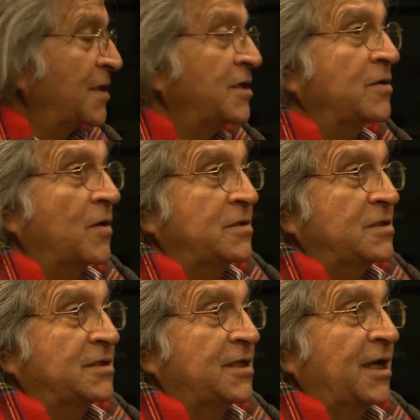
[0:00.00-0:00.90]
But in
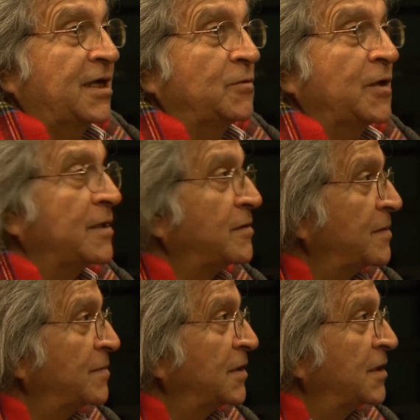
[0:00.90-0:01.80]
order that I could help
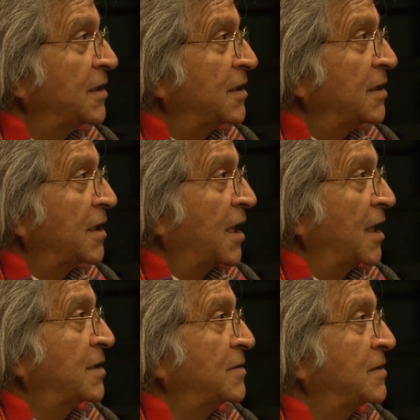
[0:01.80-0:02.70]
them,
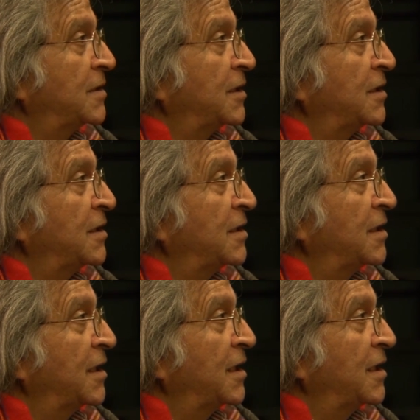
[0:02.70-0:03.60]
I had to learn
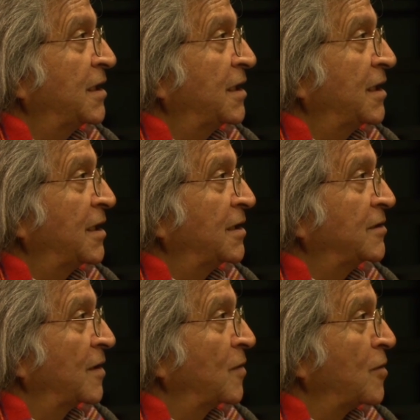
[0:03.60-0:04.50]

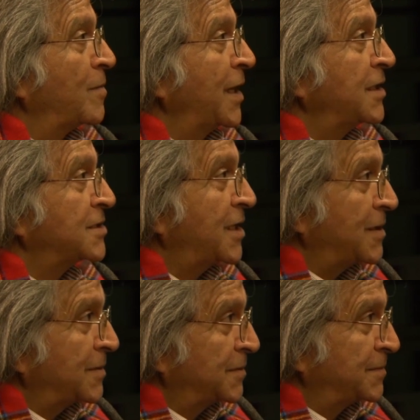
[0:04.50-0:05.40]
the law
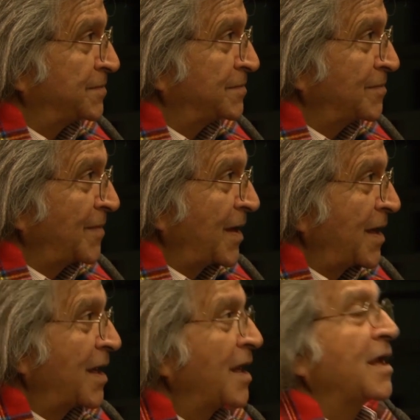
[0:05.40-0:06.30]
myself.
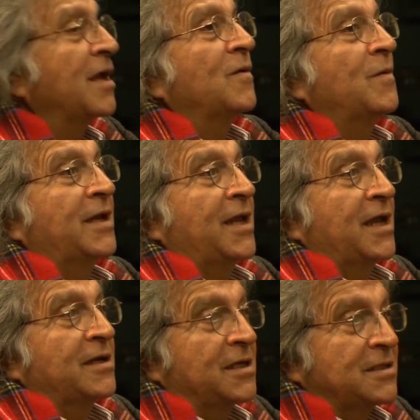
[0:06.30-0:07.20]
Yeah. When
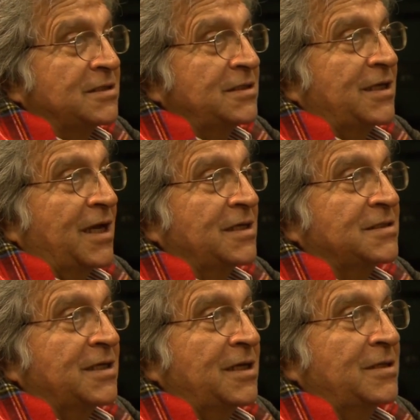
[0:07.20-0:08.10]
I learned it, I
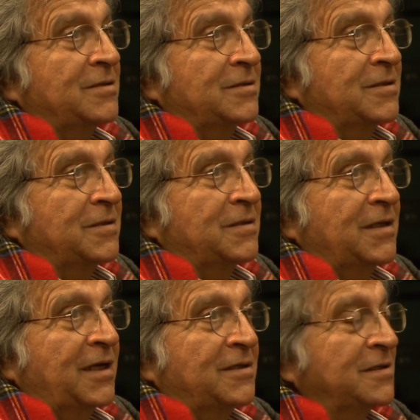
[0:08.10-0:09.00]
said, you go
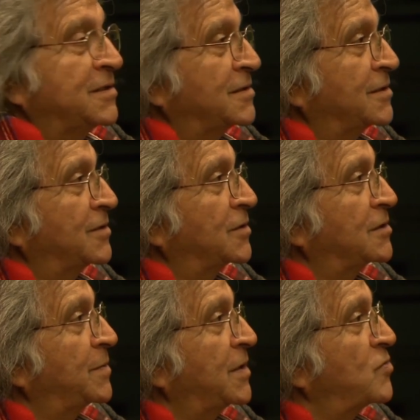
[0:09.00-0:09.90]
and register
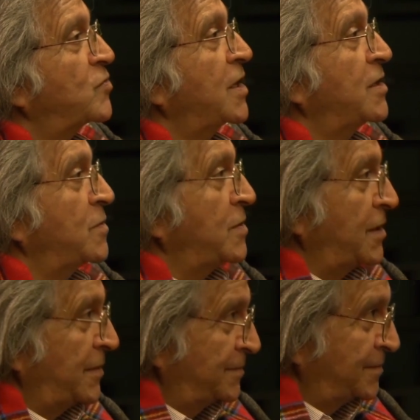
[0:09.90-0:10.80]
yourself a trade union.